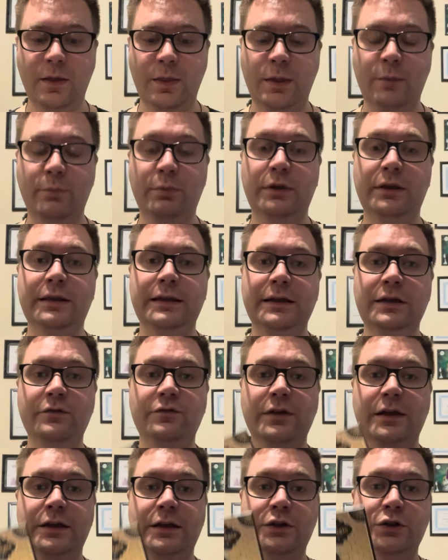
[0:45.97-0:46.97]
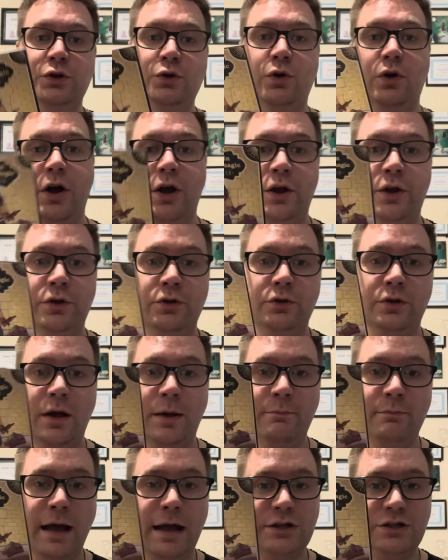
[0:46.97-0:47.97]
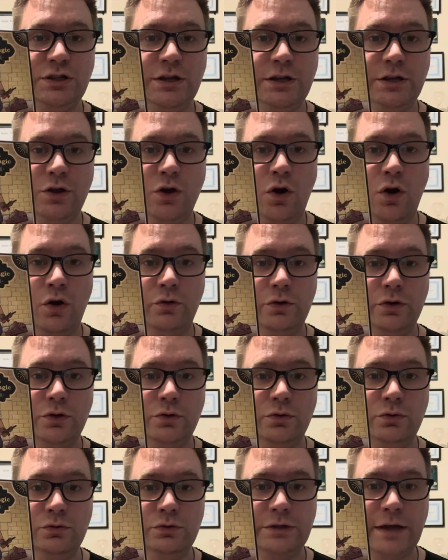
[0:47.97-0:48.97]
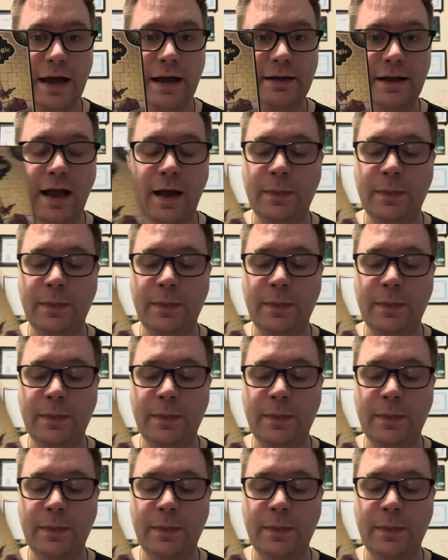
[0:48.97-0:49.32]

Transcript: the Believe in Your Own Magic Oracle deck.